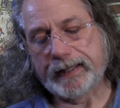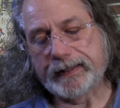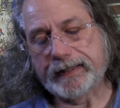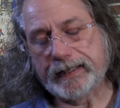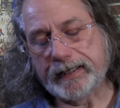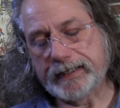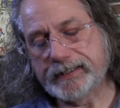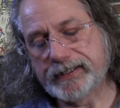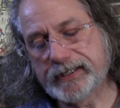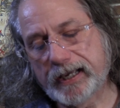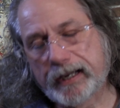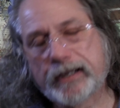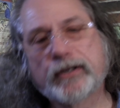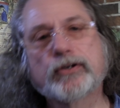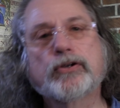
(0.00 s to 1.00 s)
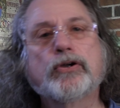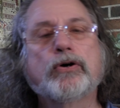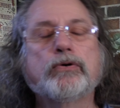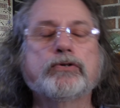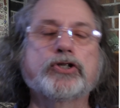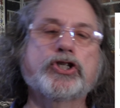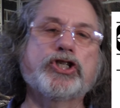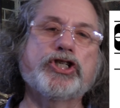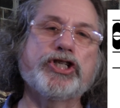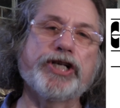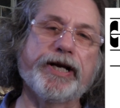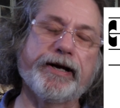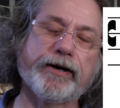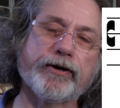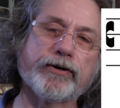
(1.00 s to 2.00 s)
the second note
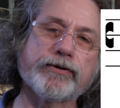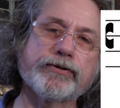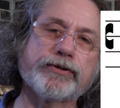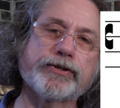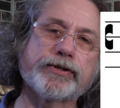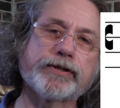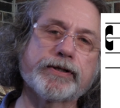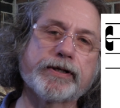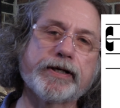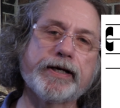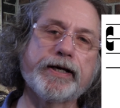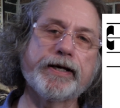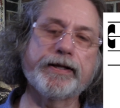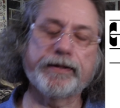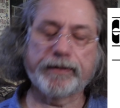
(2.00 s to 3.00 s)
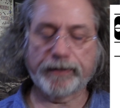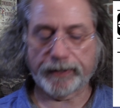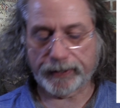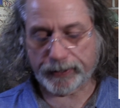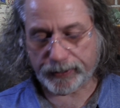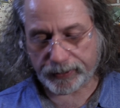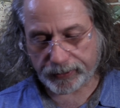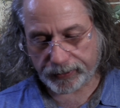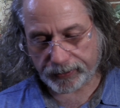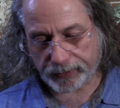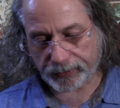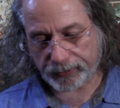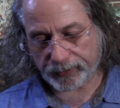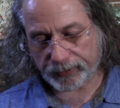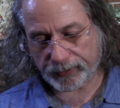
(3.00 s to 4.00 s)
shares in the
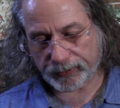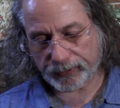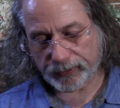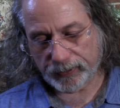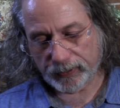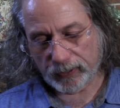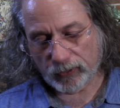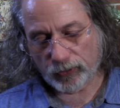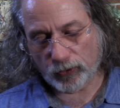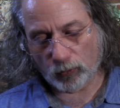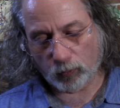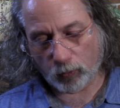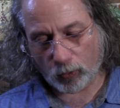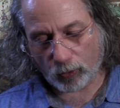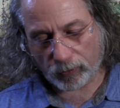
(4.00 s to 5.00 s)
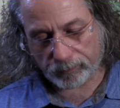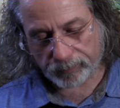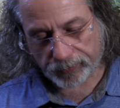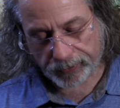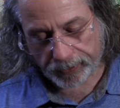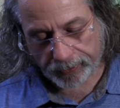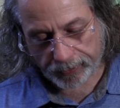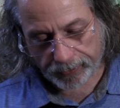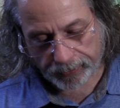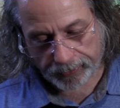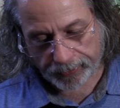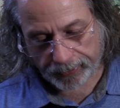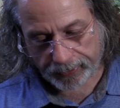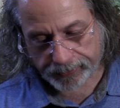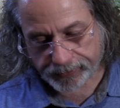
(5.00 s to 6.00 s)
warmth,
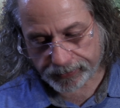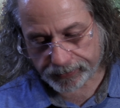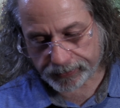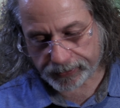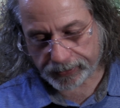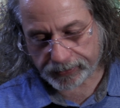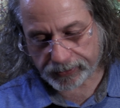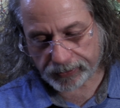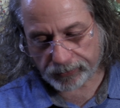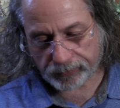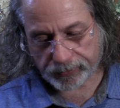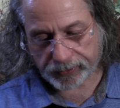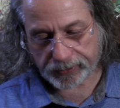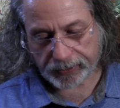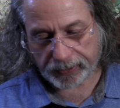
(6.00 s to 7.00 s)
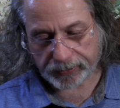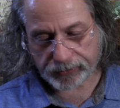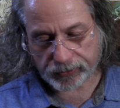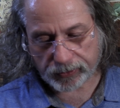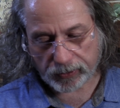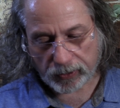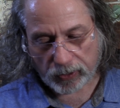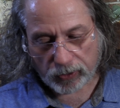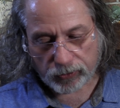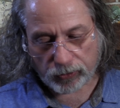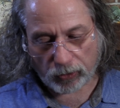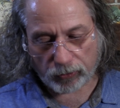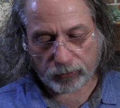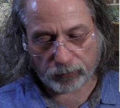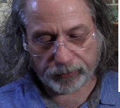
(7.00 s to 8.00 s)
as it says here in the text,
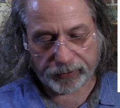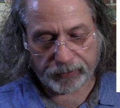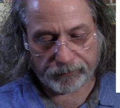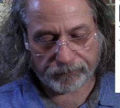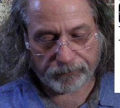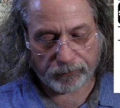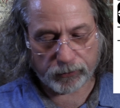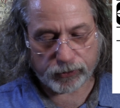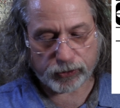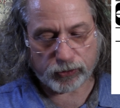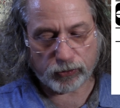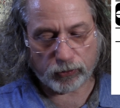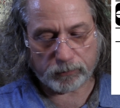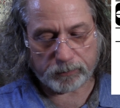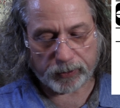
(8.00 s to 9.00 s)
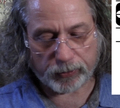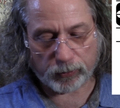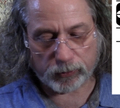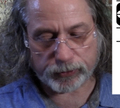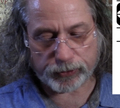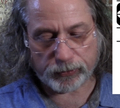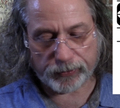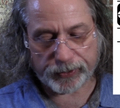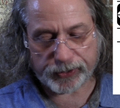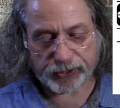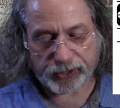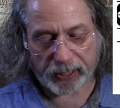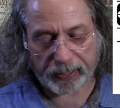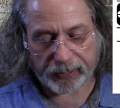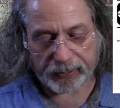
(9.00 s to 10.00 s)
not only the first note, but also the
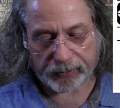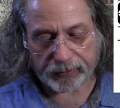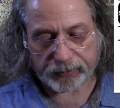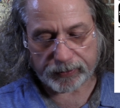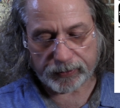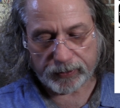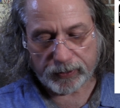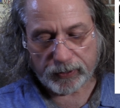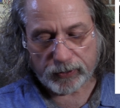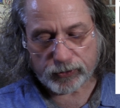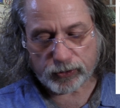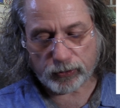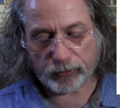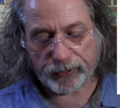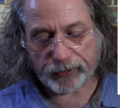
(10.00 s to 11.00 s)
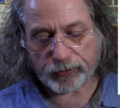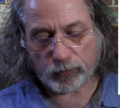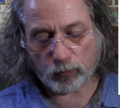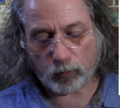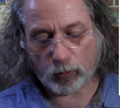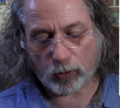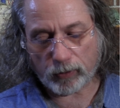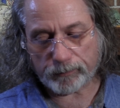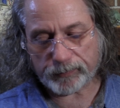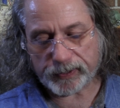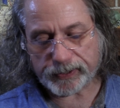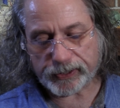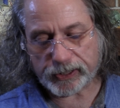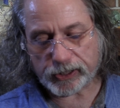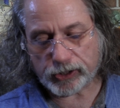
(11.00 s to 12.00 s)
second, so that the warmth
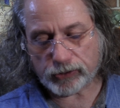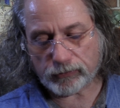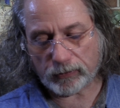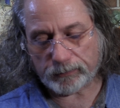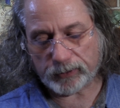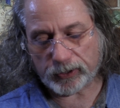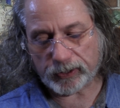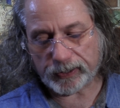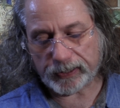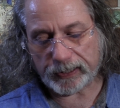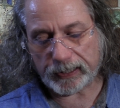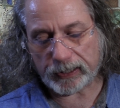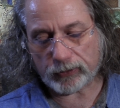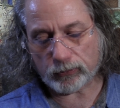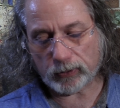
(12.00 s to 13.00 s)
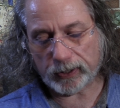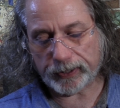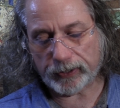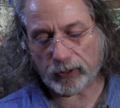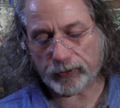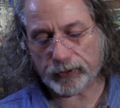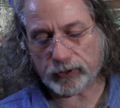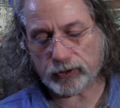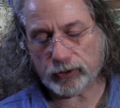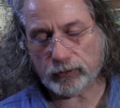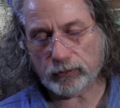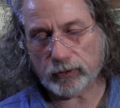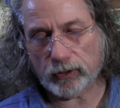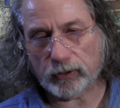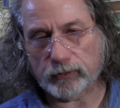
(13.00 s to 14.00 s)
is distributed equally on the
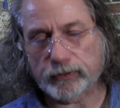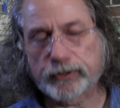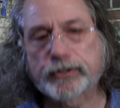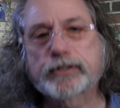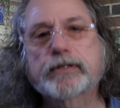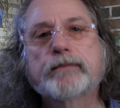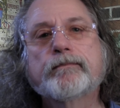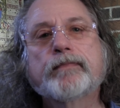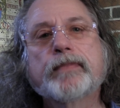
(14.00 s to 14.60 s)
2 notes.